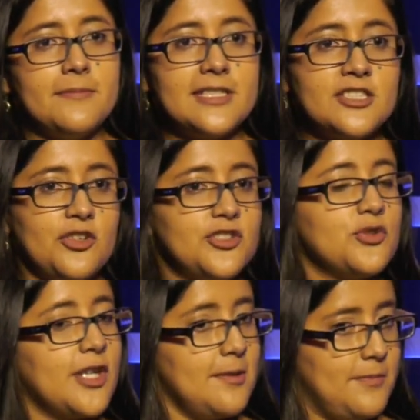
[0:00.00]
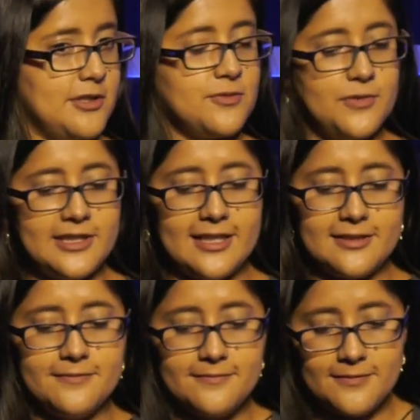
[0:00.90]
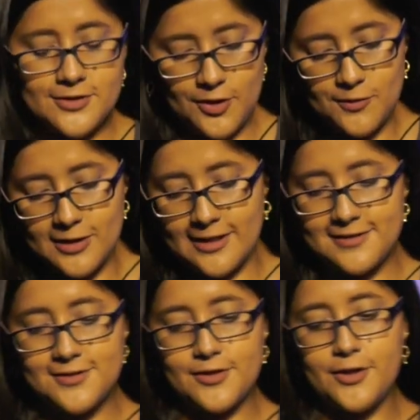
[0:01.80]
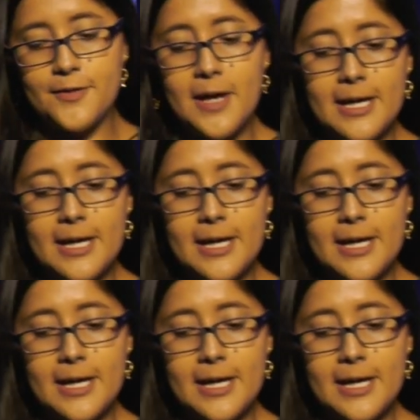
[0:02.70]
is going to help us with that. So let's start.